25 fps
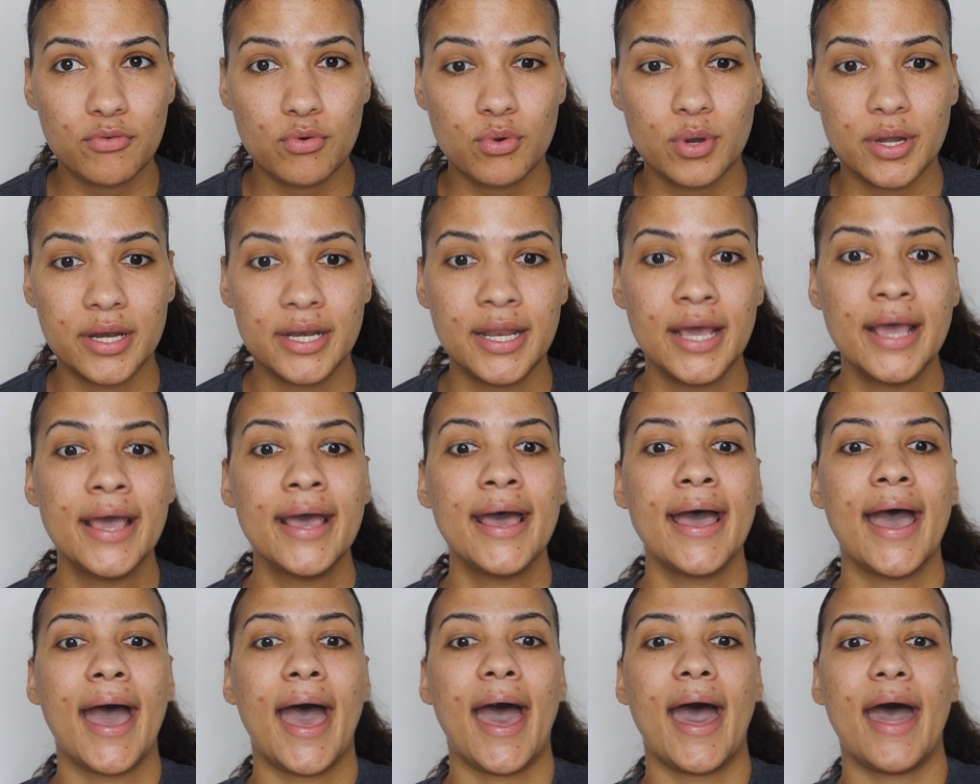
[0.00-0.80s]
one,
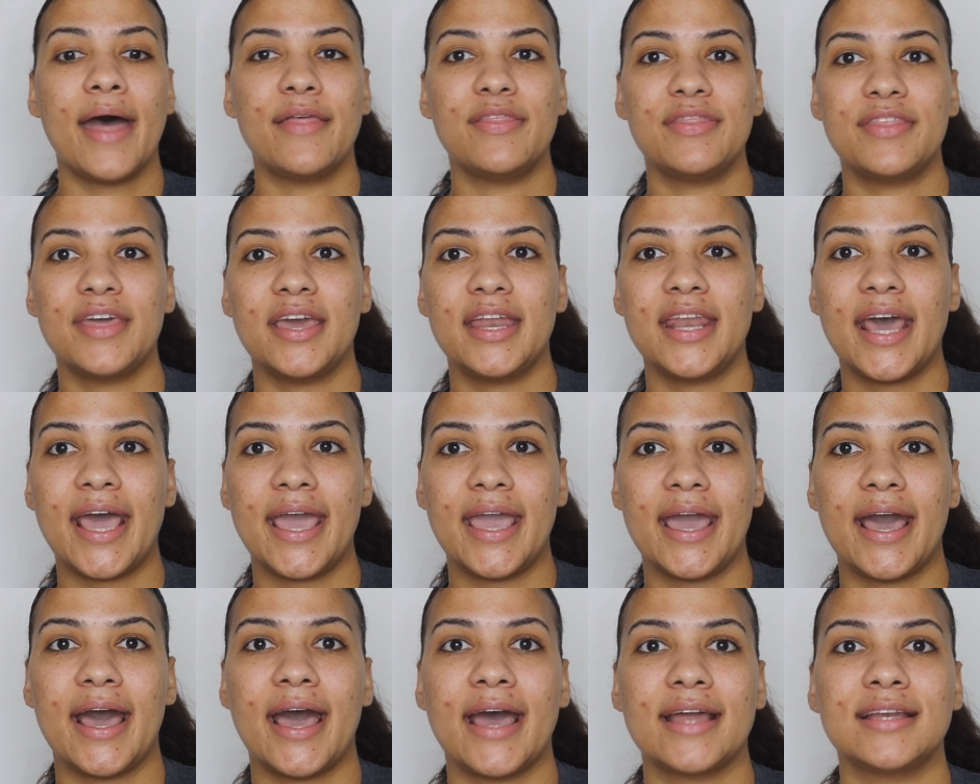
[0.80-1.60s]
and then
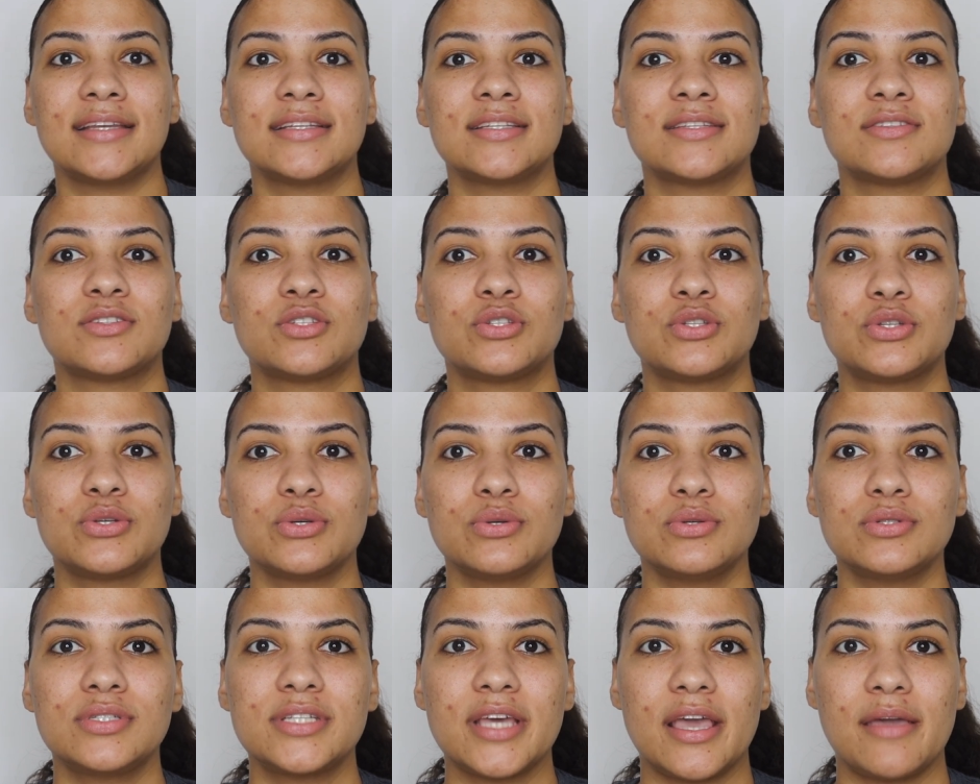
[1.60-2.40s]
I add
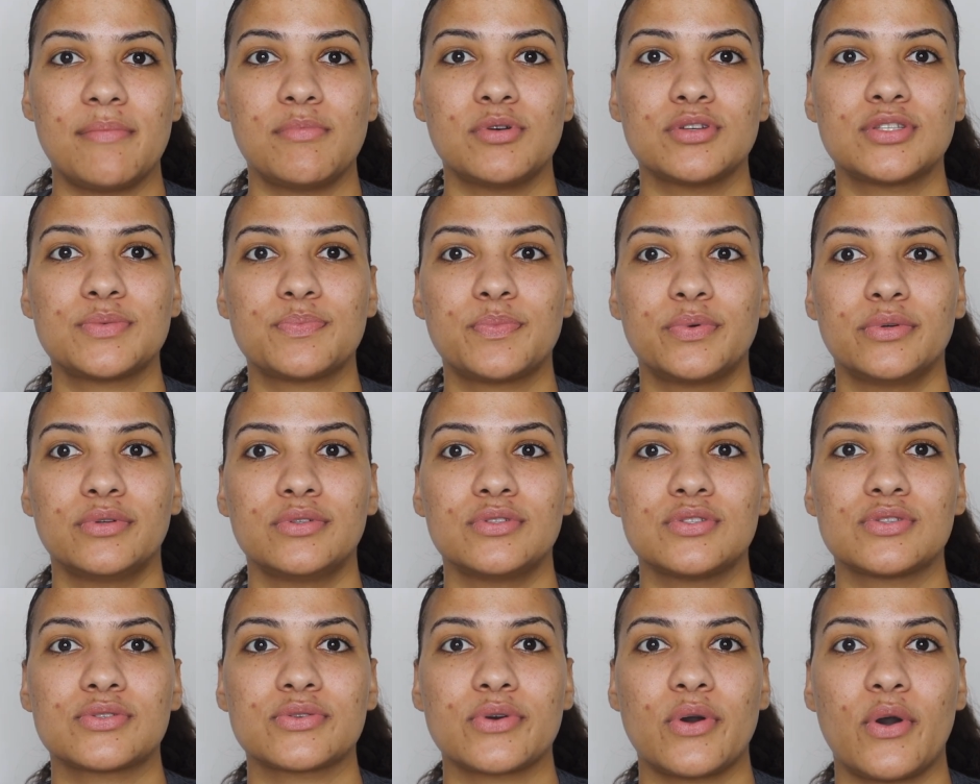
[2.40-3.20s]
2
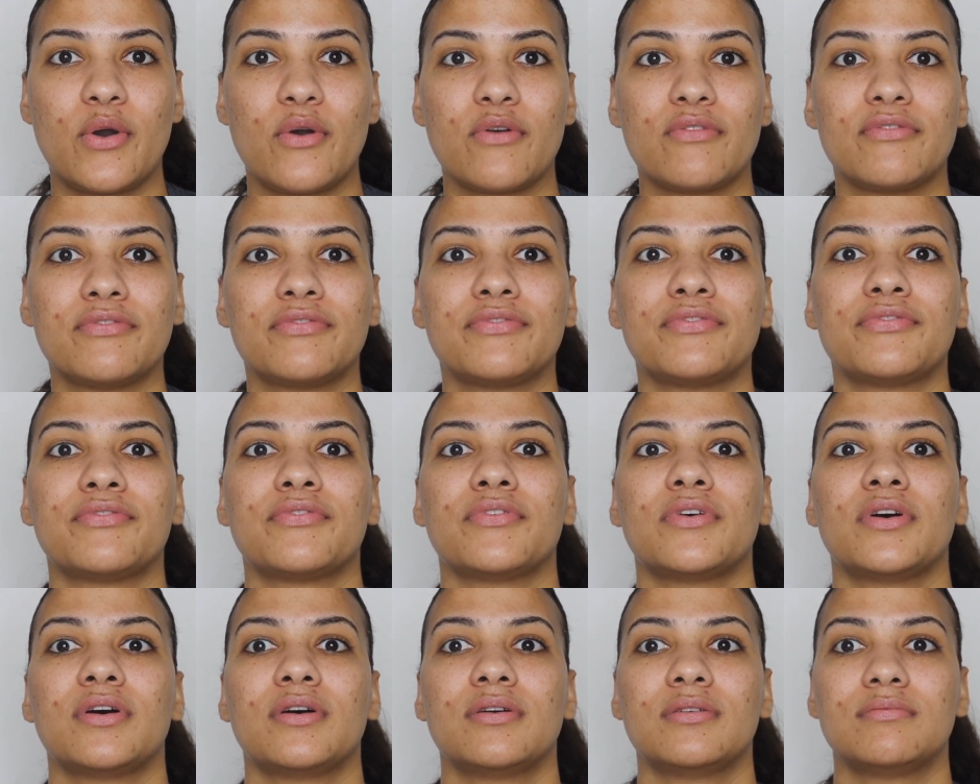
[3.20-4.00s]
tablespoons of
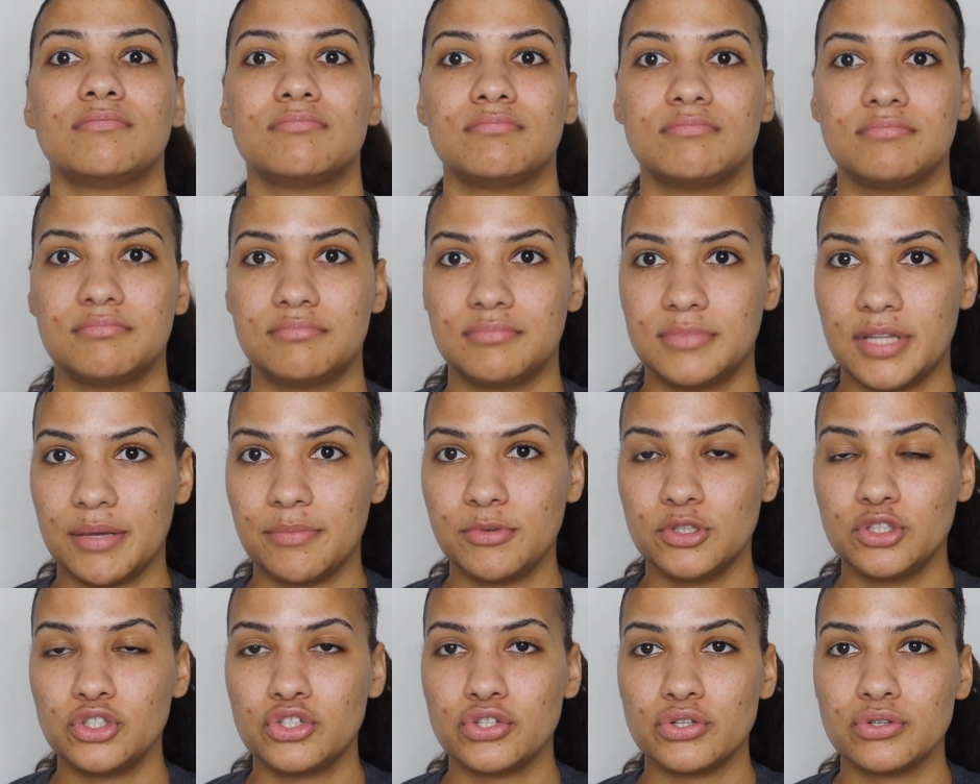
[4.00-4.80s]

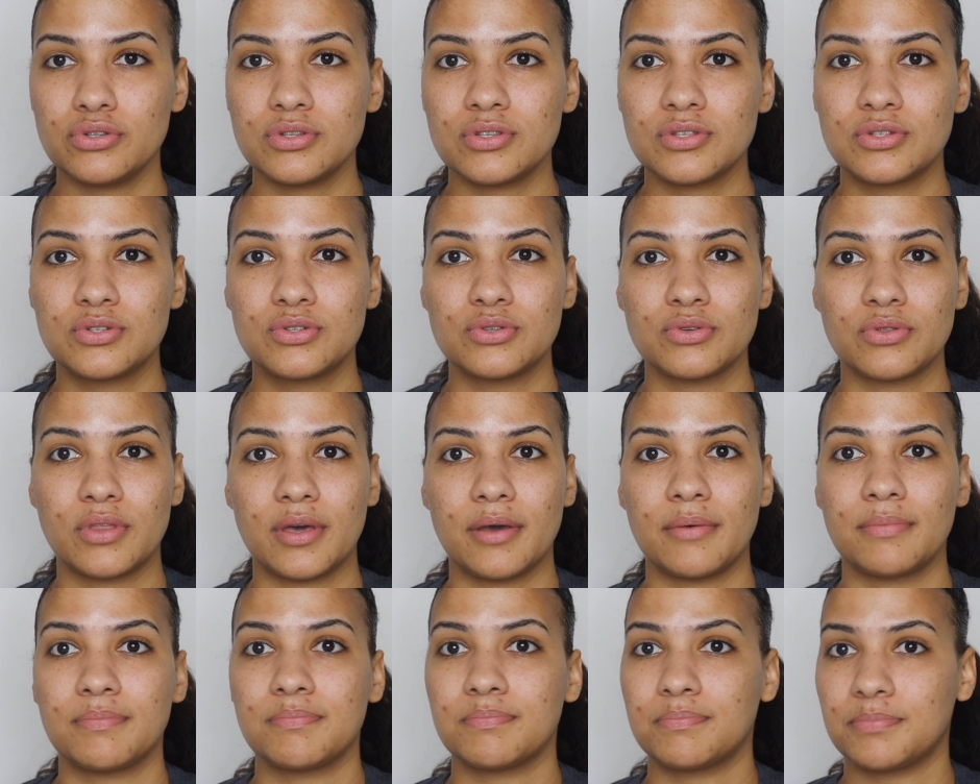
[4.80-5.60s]
lemon juice to
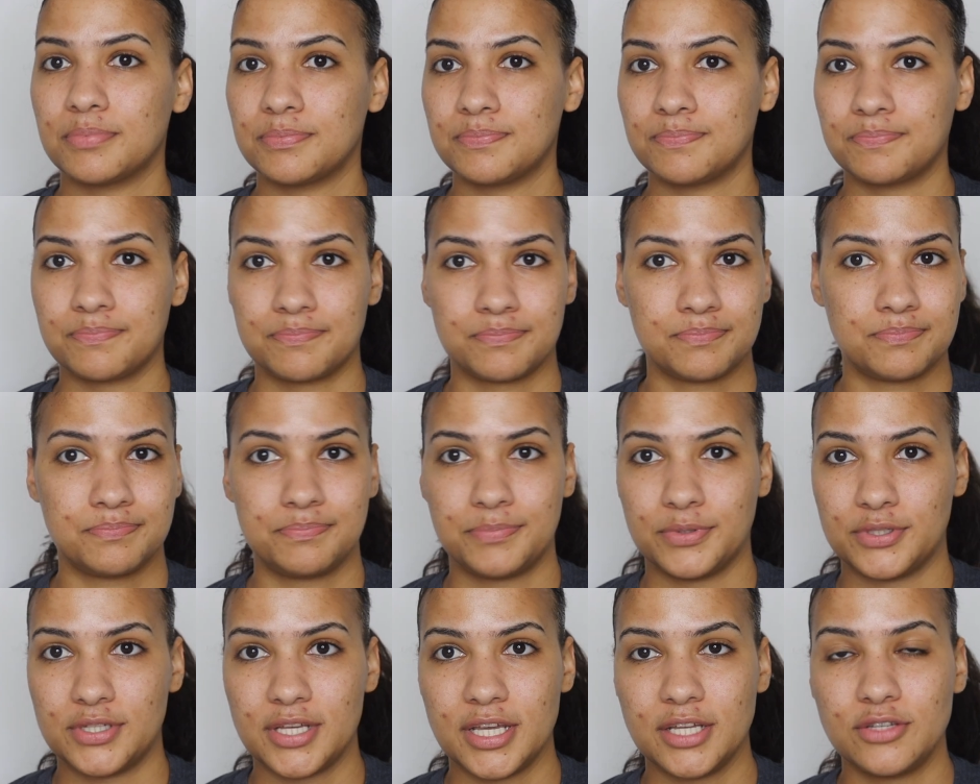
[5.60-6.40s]
the
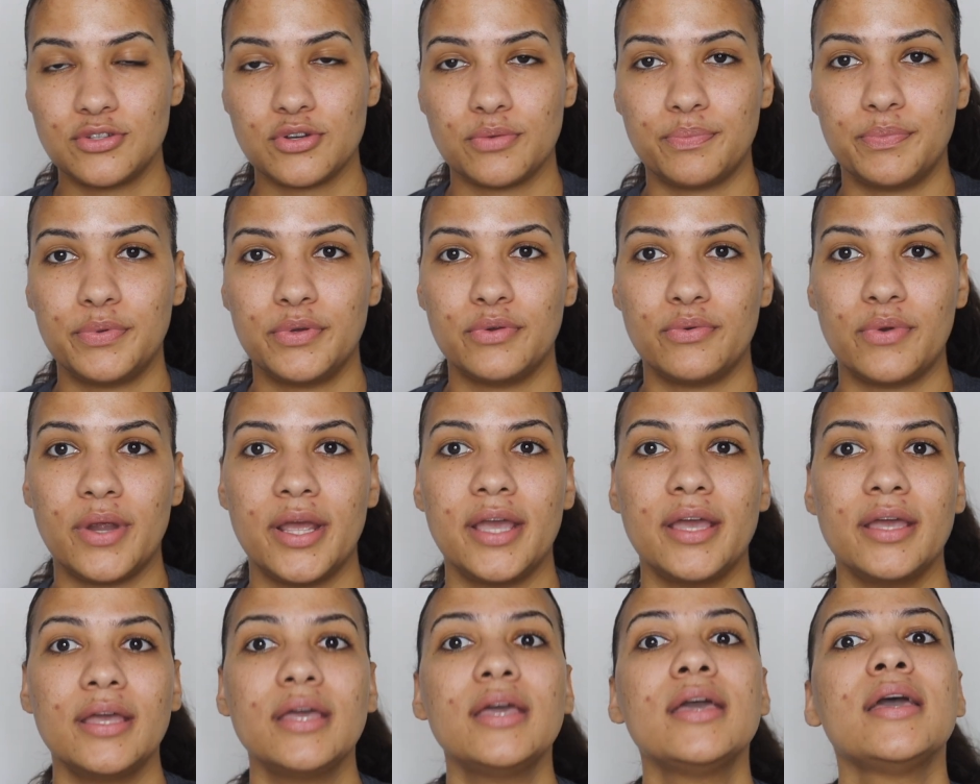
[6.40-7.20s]
potato
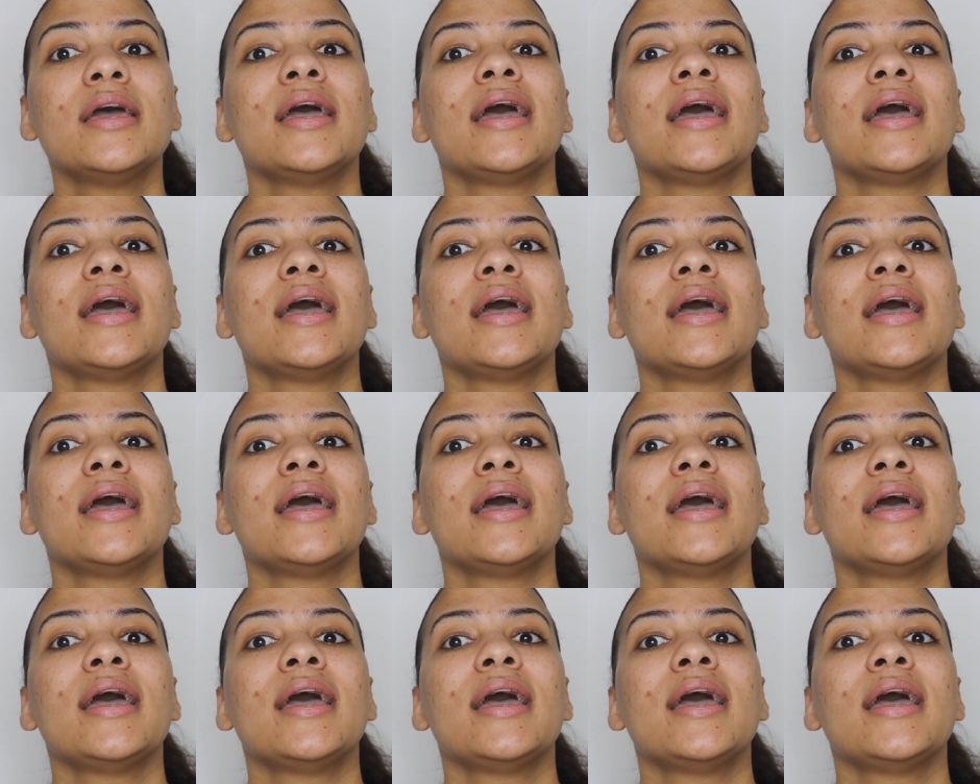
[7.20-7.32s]
puree,